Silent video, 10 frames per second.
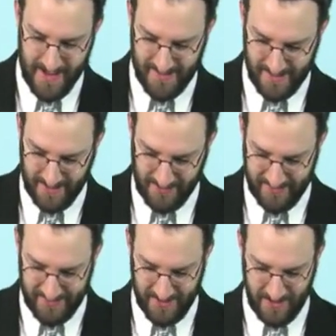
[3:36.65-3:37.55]
So a little
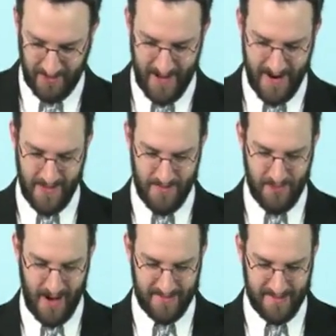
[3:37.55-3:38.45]
circle there on the
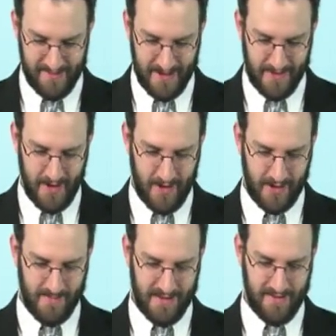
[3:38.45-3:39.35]
process there, the
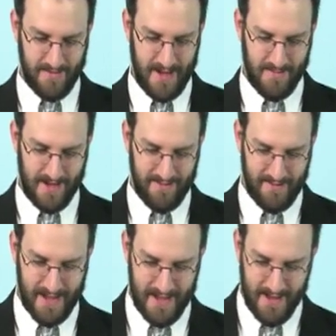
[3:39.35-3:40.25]
arguments and
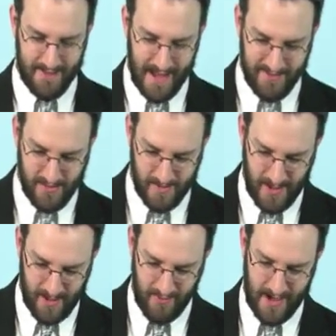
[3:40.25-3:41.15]
amendments. That's where we
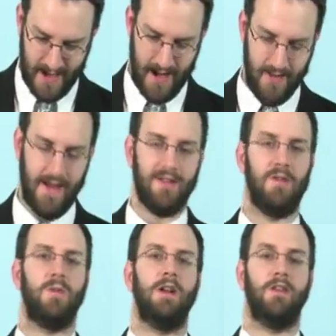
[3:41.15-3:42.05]
are right now. That's
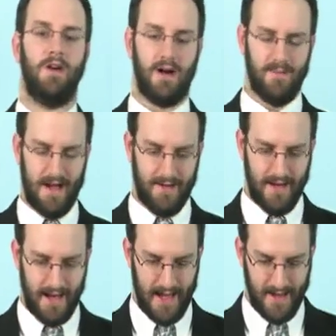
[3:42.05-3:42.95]
what we're going to talk about
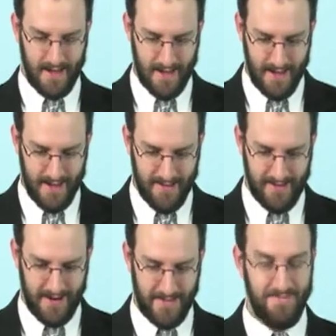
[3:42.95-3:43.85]
today.
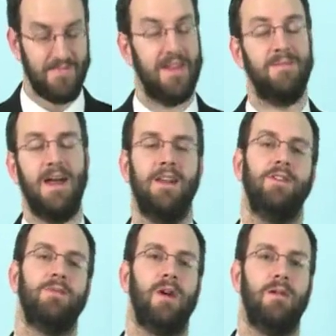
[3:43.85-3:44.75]
So, as many
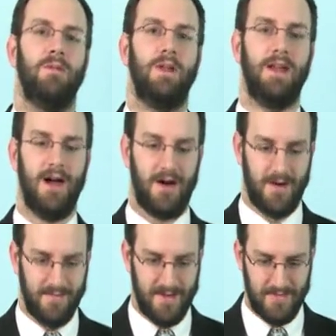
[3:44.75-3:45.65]
of you probably know,
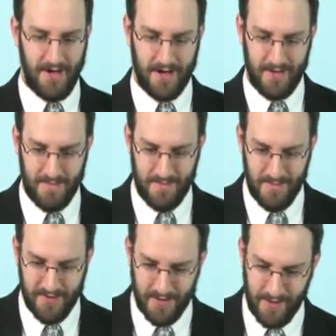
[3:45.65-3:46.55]
I'm talking to
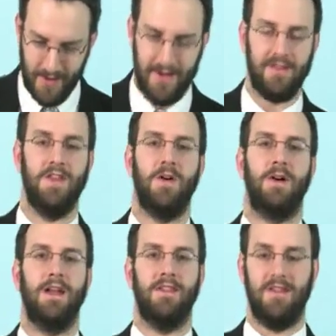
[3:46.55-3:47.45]
mostly lawyers in the
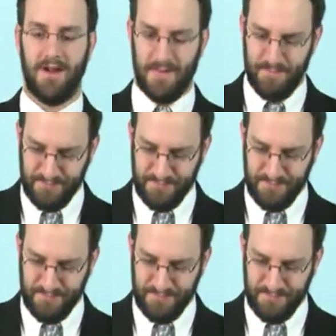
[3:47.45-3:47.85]
audience here.